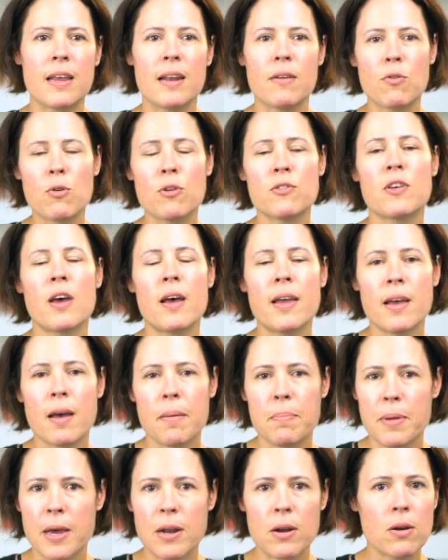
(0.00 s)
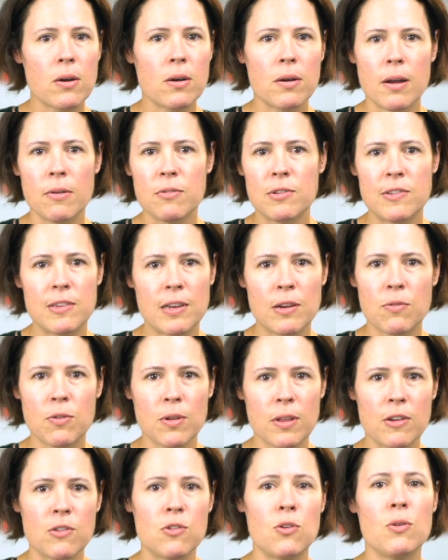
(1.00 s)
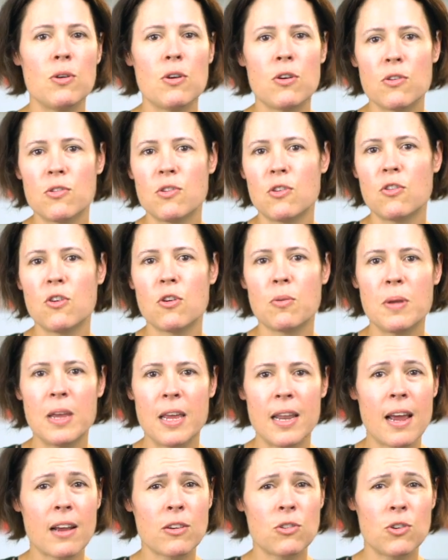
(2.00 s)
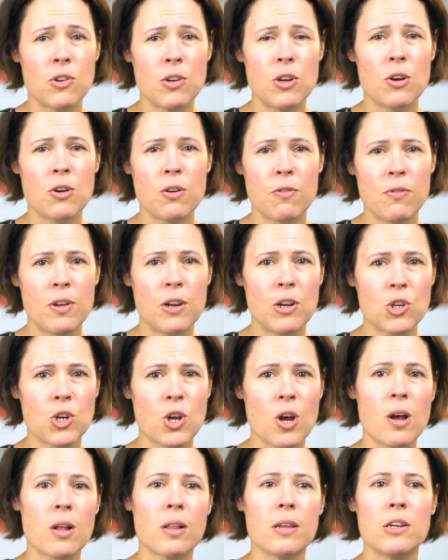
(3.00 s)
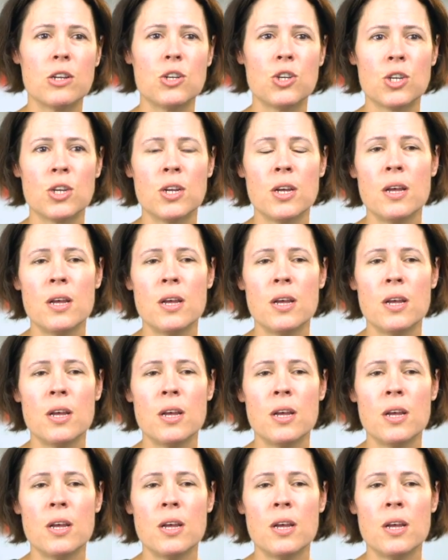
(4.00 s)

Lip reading: And of course, I got better. I was sick for like 2 years. It took me an extra year to finish college.